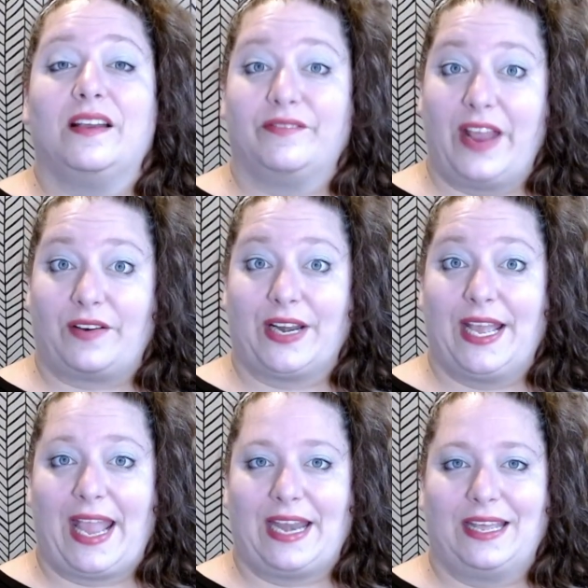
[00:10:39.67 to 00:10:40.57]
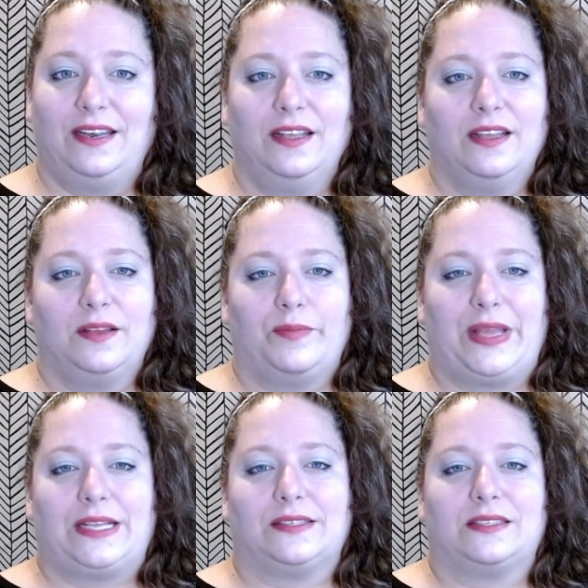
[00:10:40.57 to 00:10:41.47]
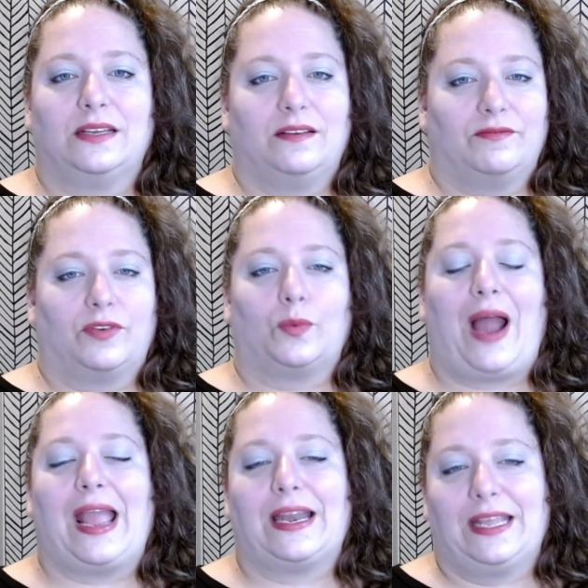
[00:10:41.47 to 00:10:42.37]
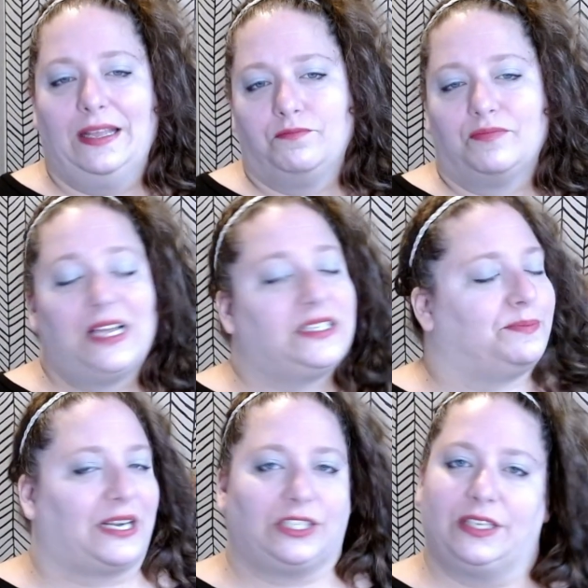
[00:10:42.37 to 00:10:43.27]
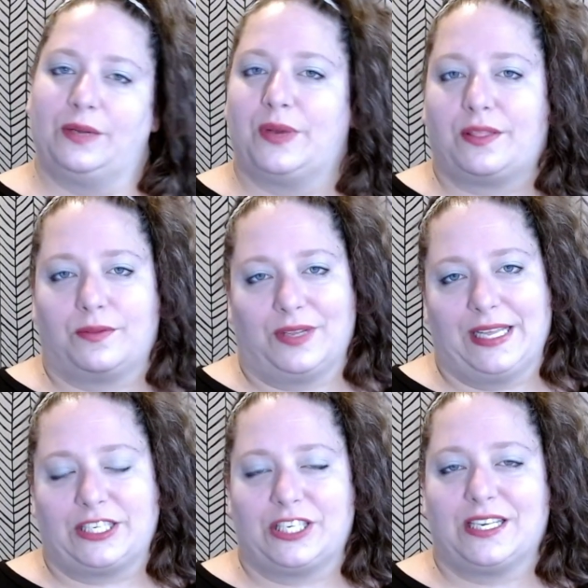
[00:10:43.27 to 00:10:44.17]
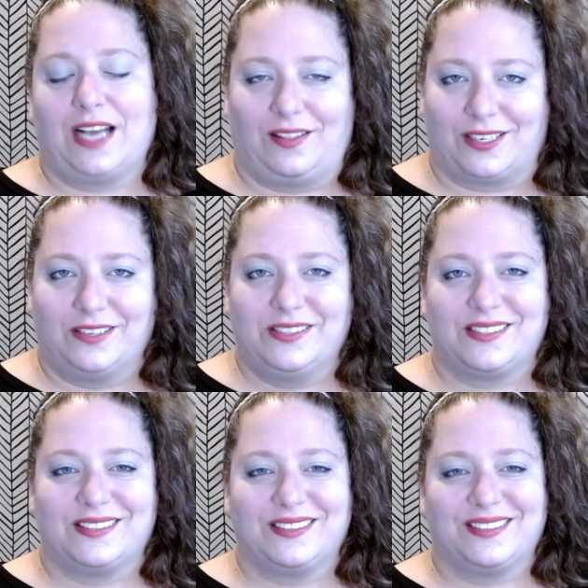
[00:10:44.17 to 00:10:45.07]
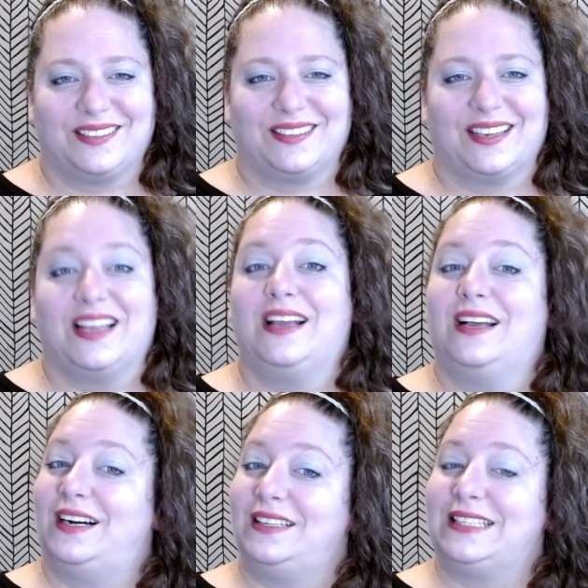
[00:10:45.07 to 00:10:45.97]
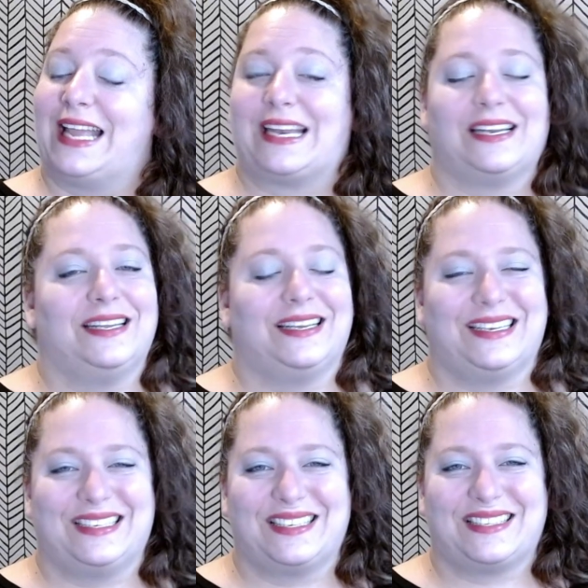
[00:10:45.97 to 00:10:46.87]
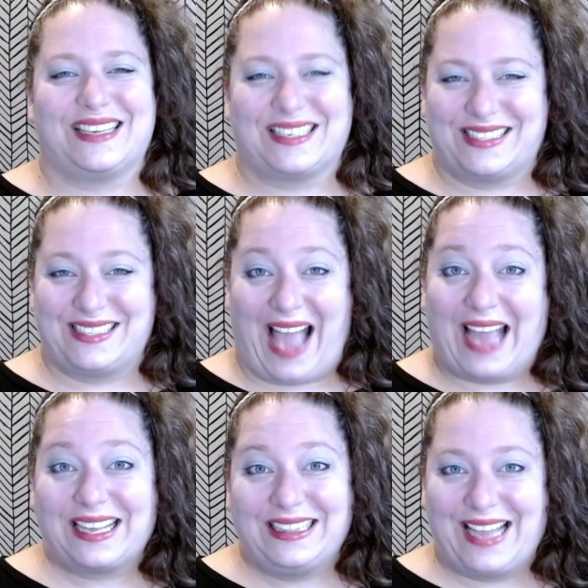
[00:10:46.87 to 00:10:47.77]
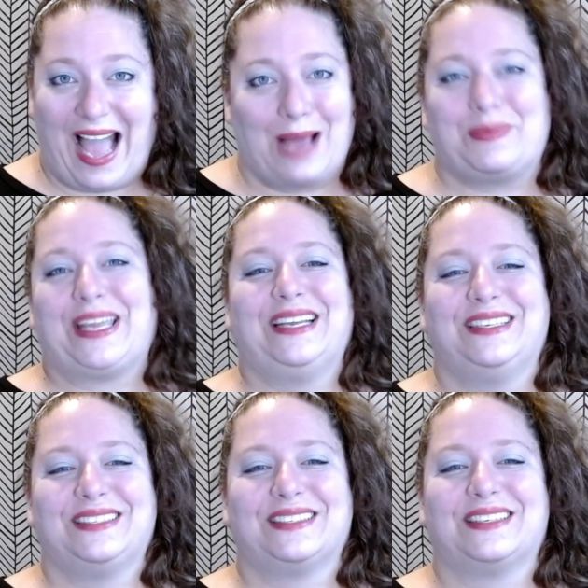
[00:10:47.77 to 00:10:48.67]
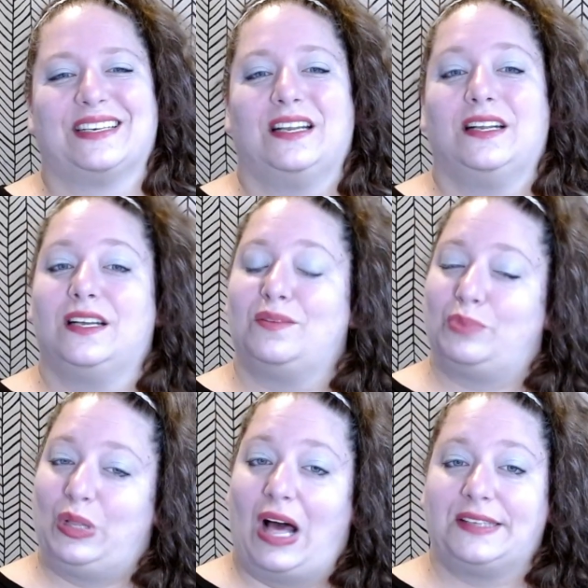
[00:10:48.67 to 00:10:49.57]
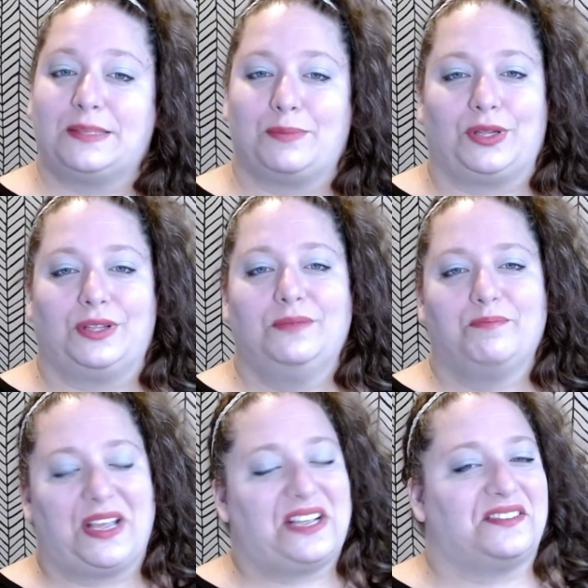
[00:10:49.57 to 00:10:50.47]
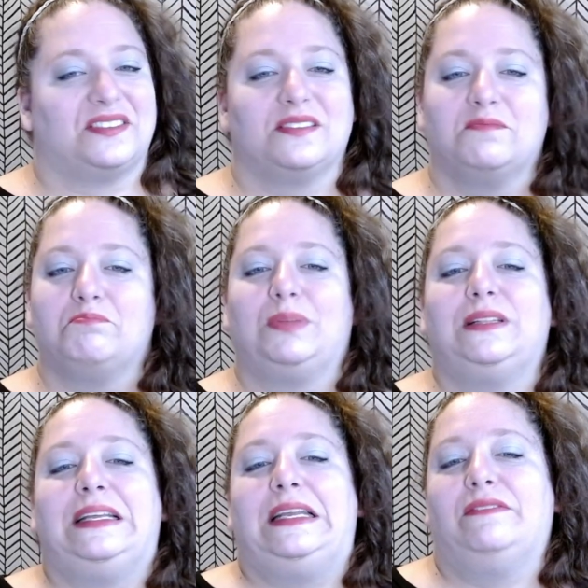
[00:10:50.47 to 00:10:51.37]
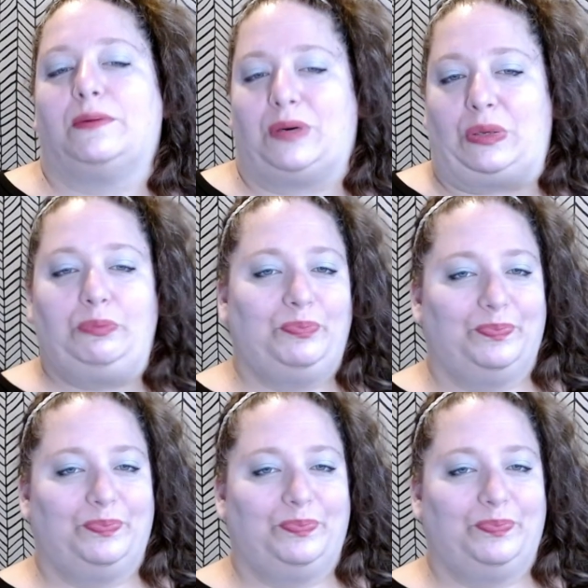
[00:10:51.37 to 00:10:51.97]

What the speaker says: Variegated means variety, especially with relation to colors. Elated is ecstatically happy. Plausible means believable.